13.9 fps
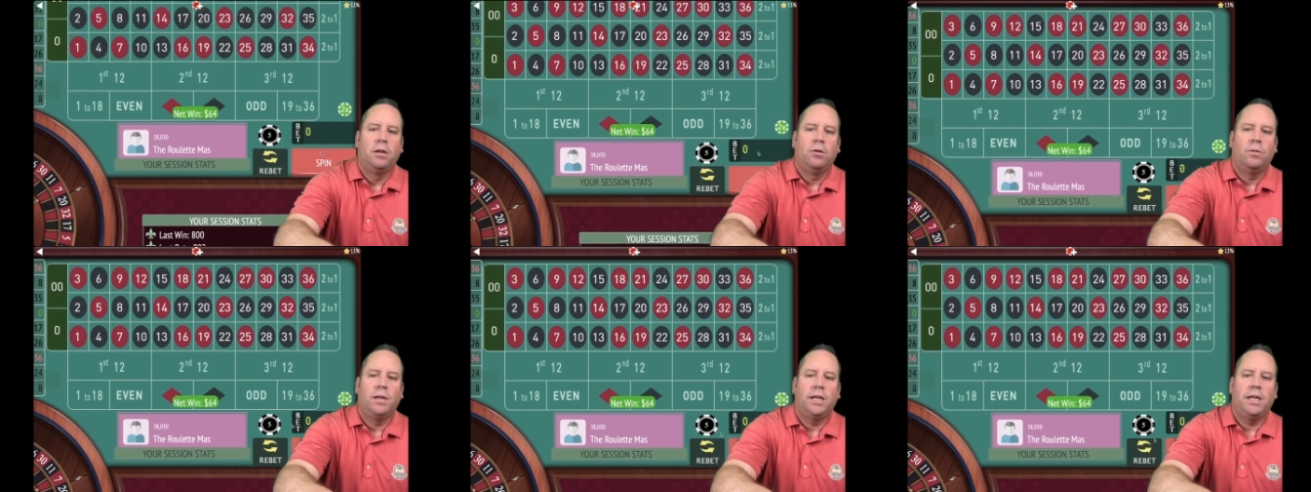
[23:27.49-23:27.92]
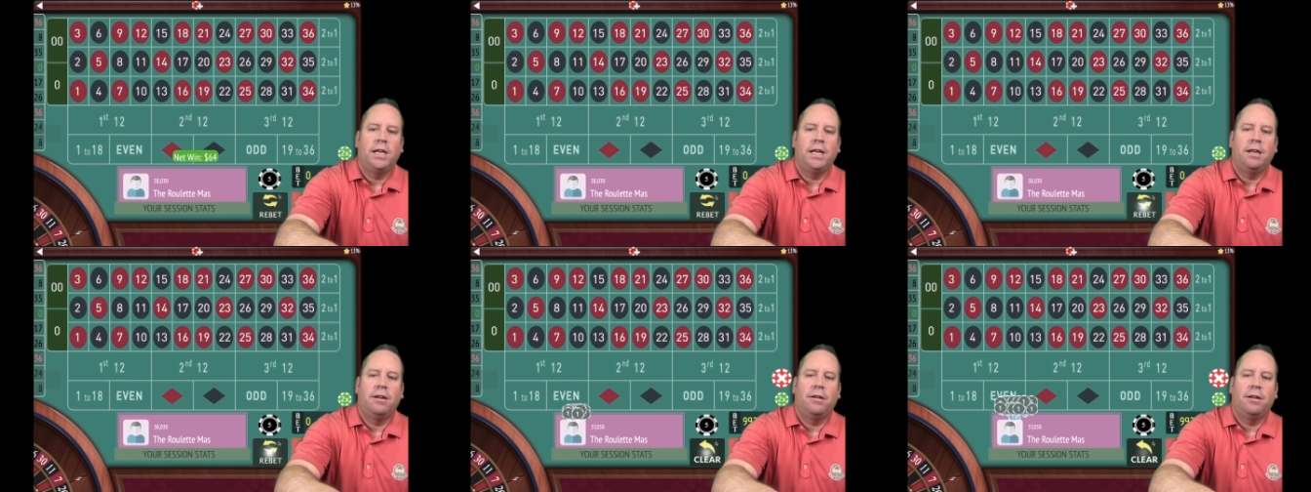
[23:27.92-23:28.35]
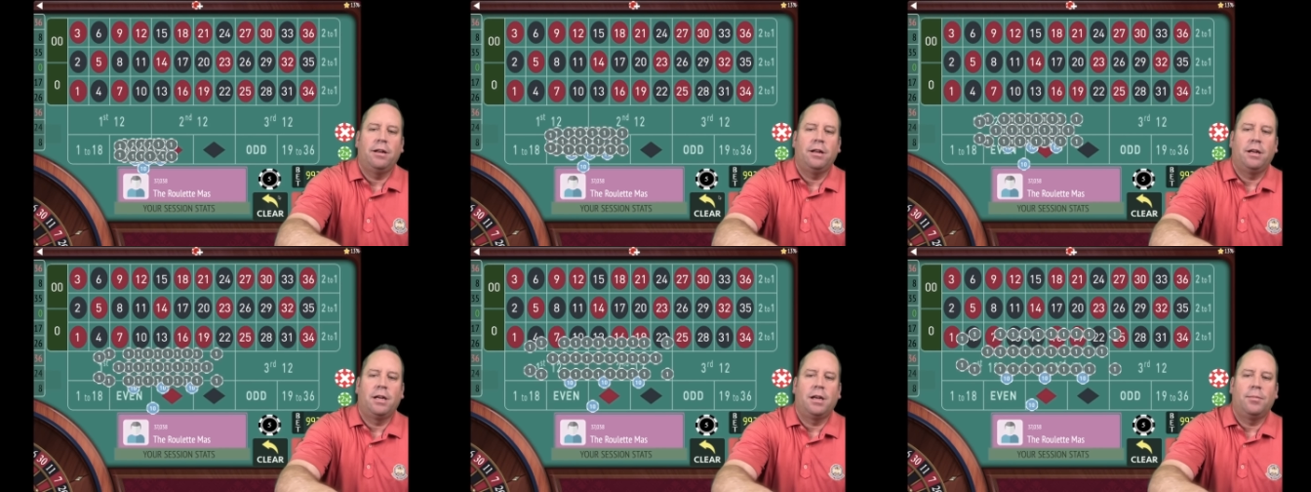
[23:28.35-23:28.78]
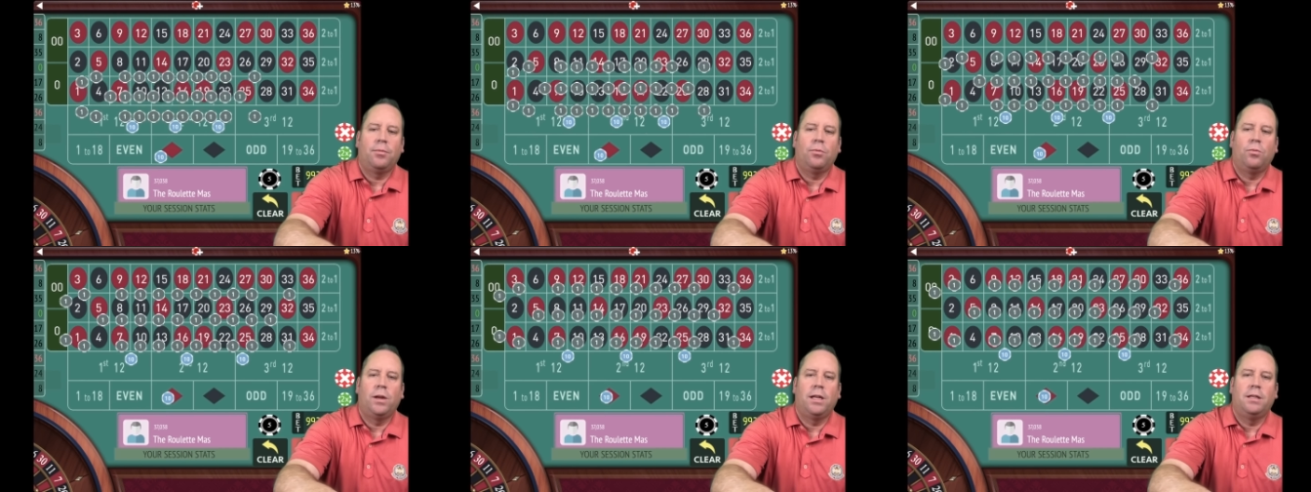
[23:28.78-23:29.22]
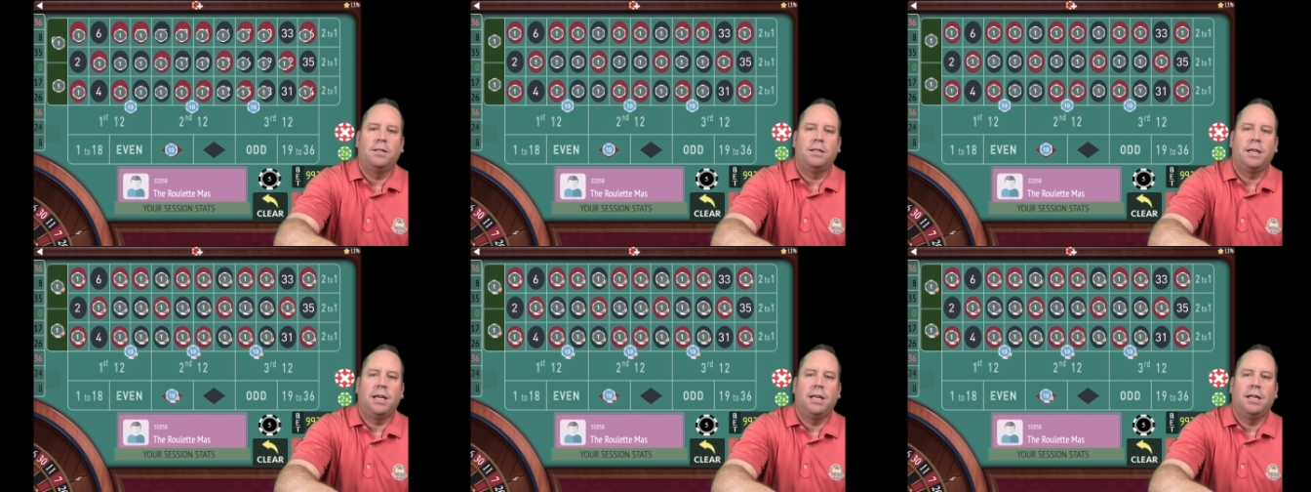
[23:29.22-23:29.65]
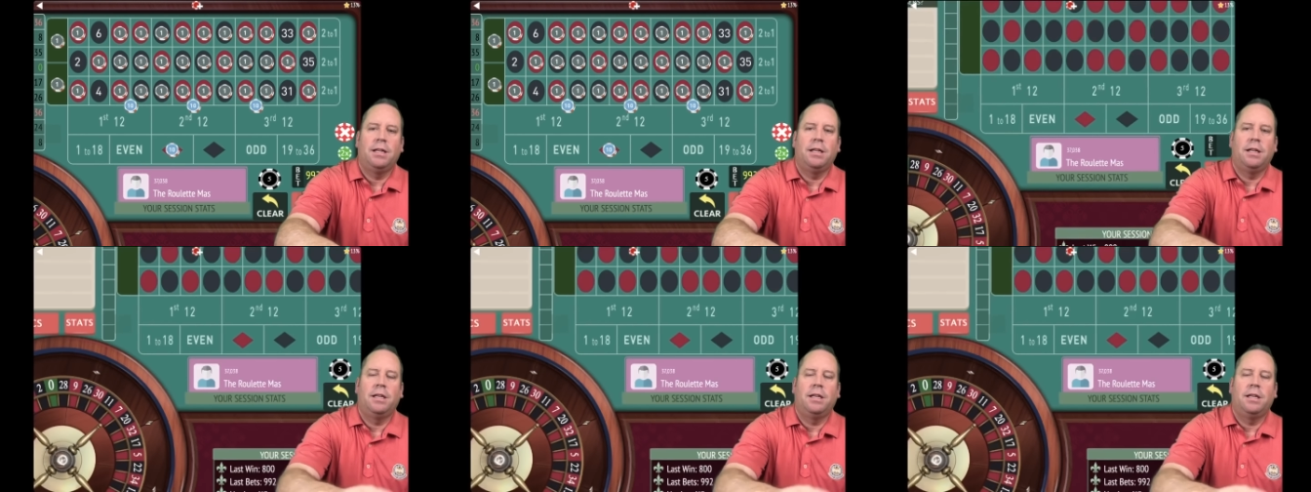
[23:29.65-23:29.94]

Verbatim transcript: We need to get a, a couple wins in